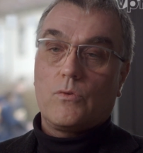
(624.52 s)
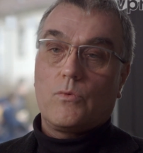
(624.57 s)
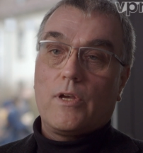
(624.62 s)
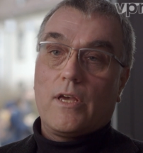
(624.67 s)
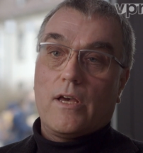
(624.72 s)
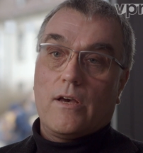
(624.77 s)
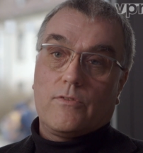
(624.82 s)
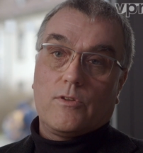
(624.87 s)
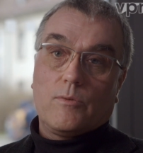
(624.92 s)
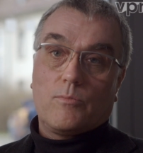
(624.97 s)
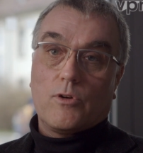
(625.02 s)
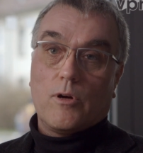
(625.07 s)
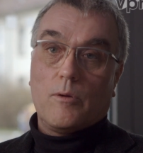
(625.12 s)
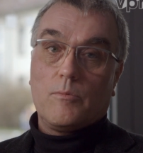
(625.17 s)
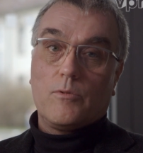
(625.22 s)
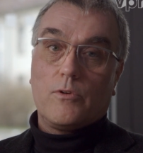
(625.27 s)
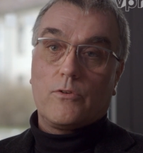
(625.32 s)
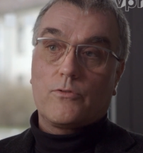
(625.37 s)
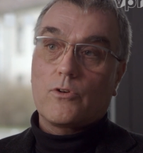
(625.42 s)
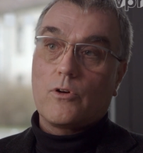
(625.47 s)
We have the
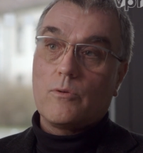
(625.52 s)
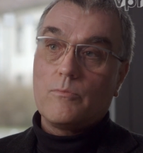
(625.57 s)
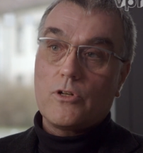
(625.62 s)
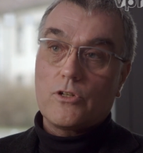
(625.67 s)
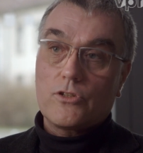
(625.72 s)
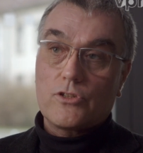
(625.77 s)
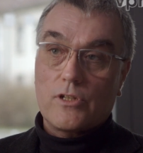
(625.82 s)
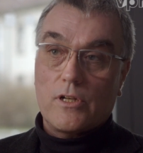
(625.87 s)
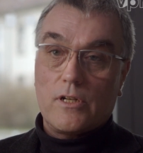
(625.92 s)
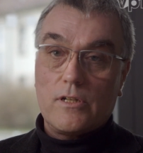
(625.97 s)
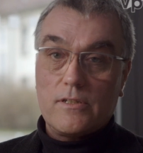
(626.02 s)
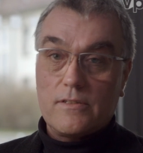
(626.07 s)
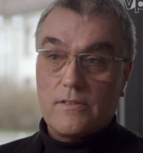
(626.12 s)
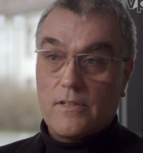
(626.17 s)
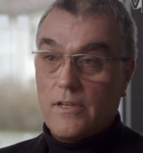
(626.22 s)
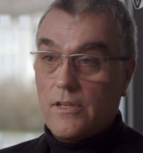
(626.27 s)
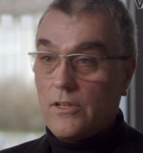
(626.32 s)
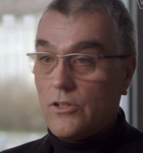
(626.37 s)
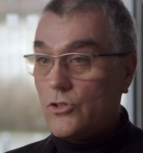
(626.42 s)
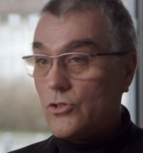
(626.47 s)
problem of
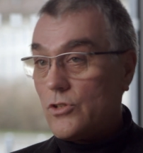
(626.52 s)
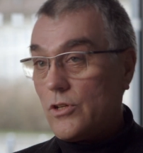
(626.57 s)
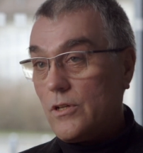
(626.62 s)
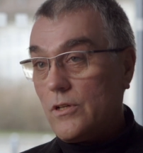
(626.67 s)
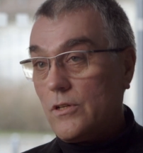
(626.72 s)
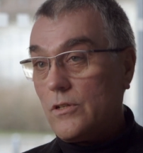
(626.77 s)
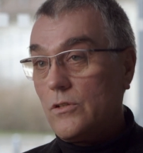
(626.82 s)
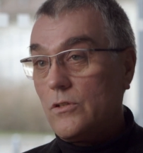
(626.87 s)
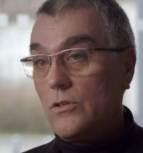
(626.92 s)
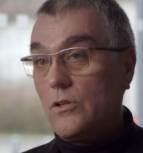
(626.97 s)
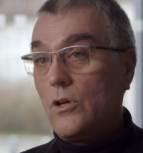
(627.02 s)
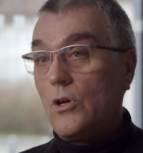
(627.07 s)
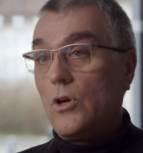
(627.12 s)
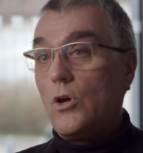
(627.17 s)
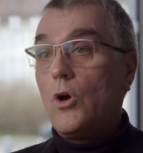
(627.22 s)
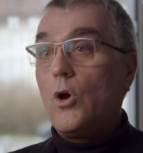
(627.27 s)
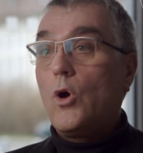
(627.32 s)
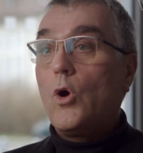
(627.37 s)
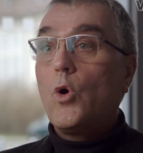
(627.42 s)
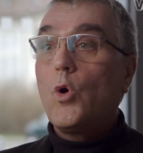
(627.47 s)
commercialization.
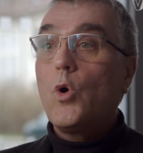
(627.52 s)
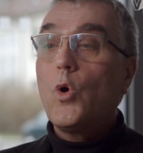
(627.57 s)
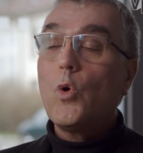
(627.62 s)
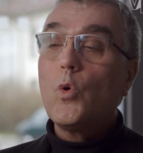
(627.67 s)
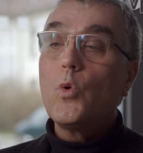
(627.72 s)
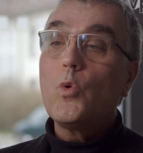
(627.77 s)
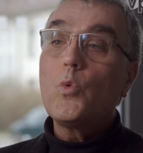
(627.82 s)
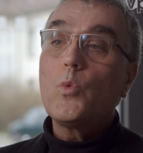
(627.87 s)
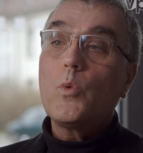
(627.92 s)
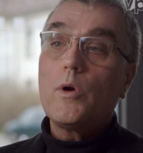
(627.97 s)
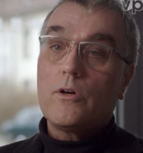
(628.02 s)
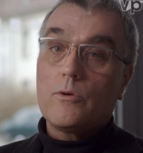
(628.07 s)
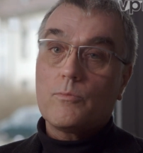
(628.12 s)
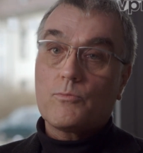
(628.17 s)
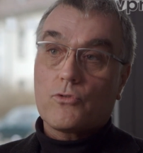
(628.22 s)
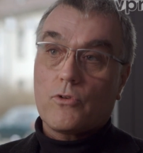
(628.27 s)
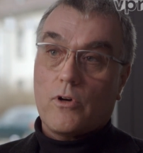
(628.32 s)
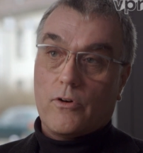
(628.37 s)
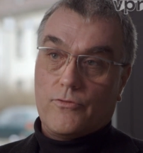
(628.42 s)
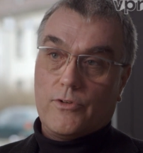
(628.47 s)
Who will
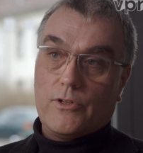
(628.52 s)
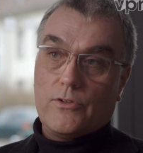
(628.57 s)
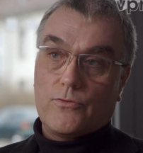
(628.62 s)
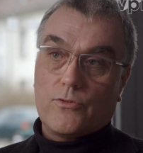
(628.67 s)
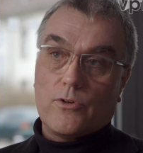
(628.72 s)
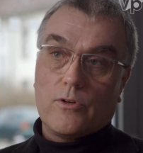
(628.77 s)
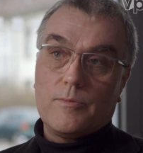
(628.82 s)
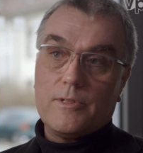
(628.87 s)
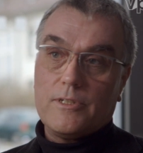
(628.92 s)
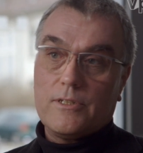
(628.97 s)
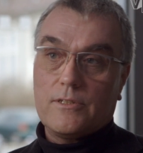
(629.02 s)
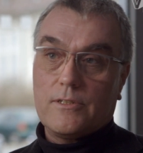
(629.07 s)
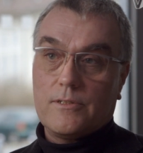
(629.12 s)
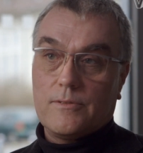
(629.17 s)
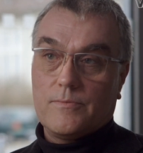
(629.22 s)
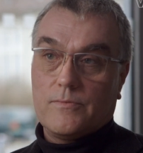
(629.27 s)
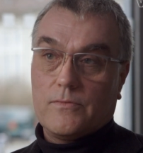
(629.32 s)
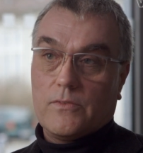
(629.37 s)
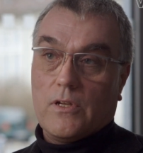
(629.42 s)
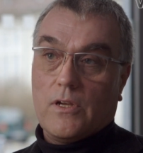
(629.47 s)
profit from it?
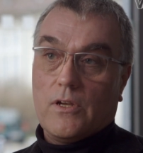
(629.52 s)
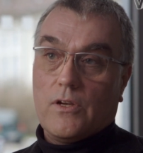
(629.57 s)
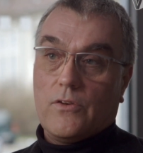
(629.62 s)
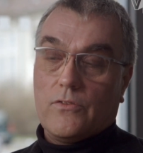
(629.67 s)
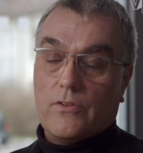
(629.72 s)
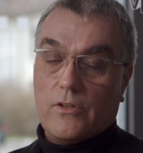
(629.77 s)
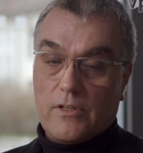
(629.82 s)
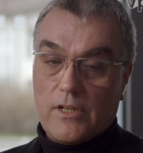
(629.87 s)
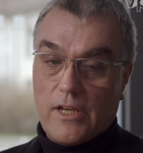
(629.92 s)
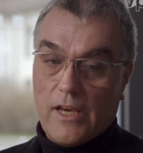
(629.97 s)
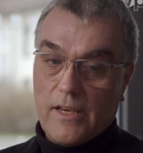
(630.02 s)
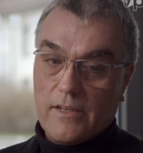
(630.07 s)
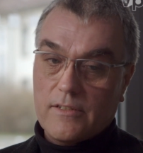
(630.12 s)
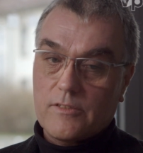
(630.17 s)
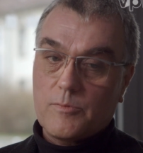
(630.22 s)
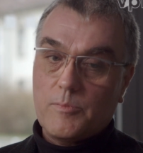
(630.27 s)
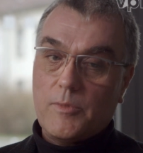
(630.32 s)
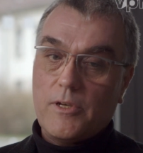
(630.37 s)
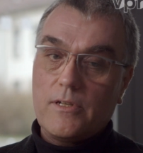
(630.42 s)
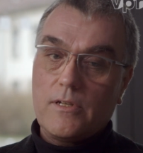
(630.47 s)
The
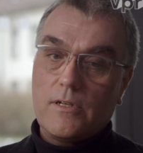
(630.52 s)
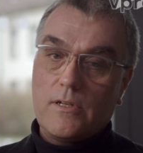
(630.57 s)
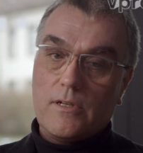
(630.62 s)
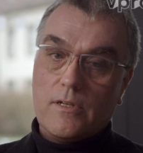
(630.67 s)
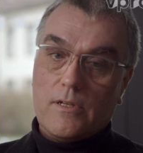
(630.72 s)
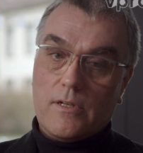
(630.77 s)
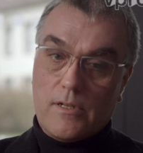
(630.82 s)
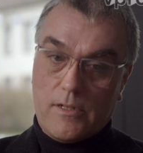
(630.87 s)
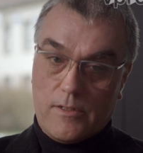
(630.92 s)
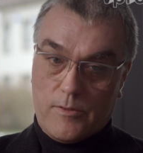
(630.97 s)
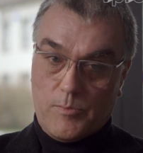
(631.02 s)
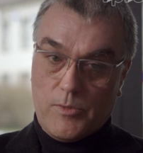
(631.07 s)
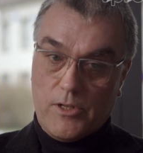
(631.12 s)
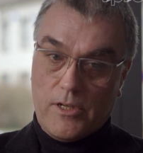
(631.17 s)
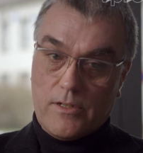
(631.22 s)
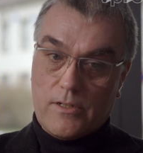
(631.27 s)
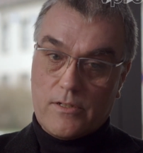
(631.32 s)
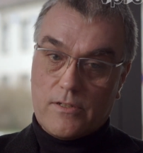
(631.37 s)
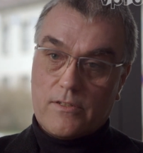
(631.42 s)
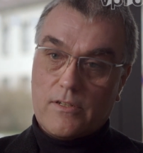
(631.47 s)
taxpayer has
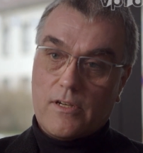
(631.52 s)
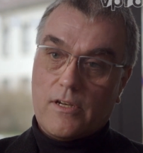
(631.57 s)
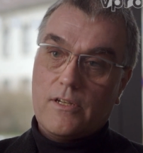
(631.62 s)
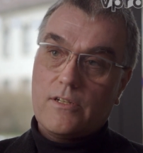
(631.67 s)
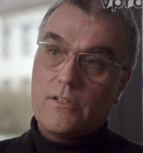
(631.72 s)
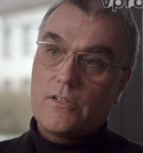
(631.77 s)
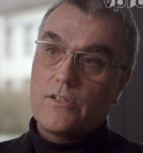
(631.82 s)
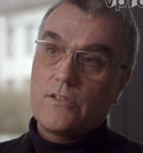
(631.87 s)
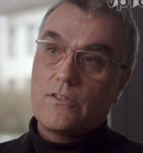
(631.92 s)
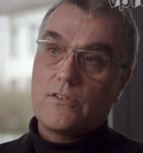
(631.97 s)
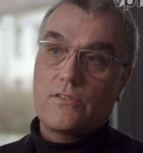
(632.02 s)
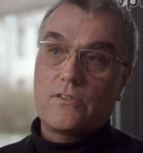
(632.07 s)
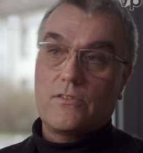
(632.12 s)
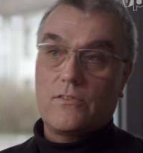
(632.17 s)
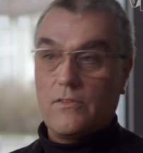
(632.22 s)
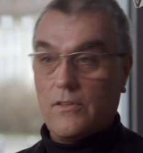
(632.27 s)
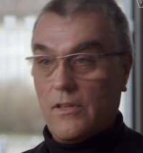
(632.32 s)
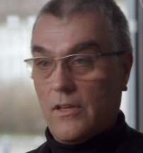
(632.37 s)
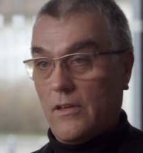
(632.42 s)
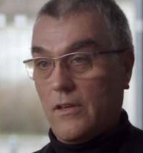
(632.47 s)
paid the
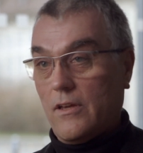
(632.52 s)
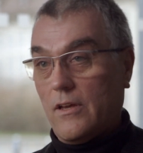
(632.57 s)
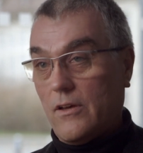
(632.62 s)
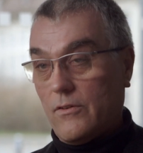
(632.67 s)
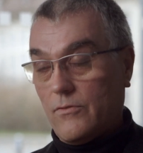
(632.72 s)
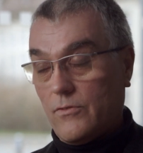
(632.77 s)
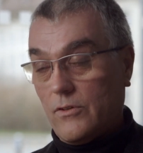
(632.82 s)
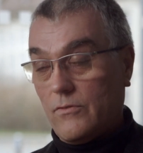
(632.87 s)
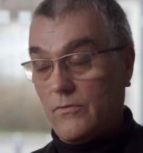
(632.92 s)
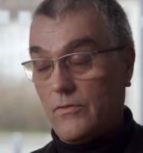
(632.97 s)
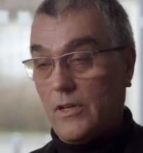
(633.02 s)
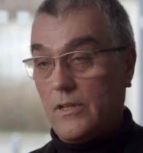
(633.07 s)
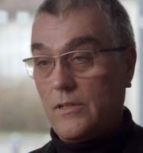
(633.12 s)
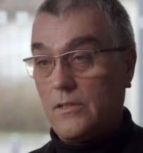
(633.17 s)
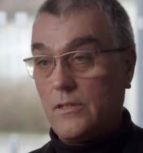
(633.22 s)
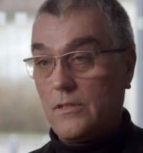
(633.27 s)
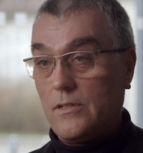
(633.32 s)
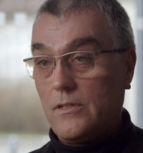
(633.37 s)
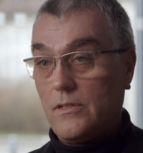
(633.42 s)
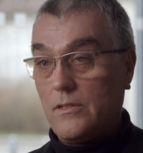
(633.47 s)
scientists. They have
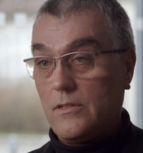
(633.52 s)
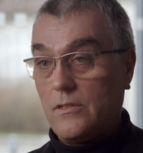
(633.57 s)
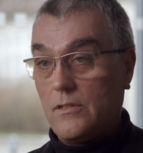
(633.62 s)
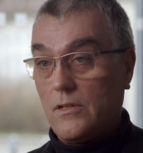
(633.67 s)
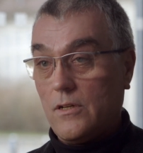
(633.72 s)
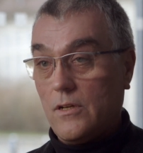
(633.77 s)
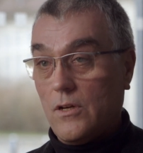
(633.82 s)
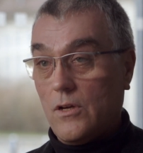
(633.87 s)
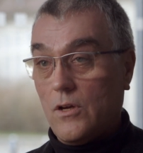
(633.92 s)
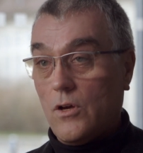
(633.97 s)
invented it.